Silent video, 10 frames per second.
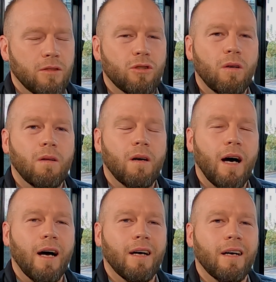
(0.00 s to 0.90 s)
So,
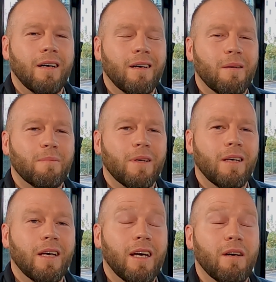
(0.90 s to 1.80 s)

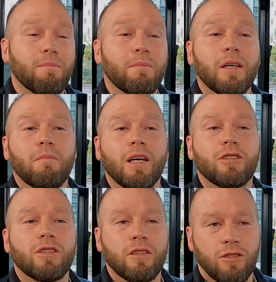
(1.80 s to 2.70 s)
me and my
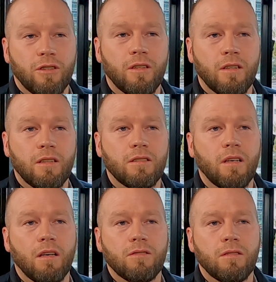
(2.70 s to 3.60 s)
sister,
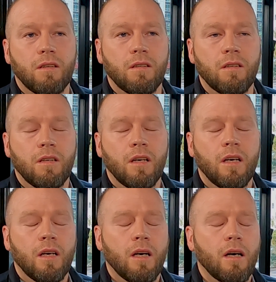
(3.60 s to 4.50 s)
Cassandra,
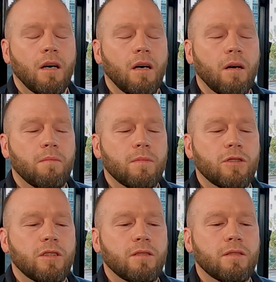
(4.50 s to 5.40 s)

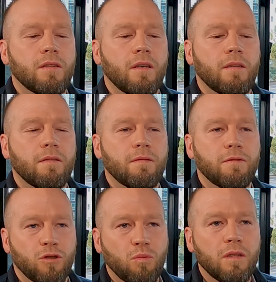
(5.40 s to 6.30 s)
she's the
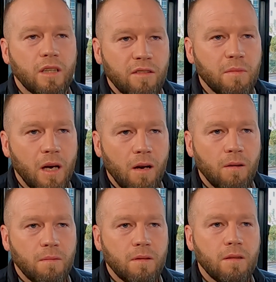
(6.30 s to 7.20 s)
first one to give me
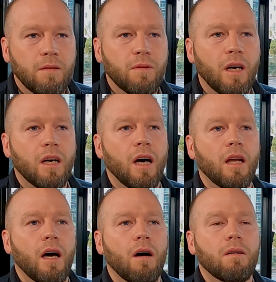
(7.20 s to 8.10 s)
heroin when I
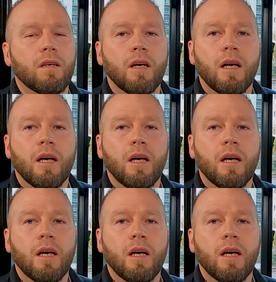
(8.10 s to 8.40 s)
got out.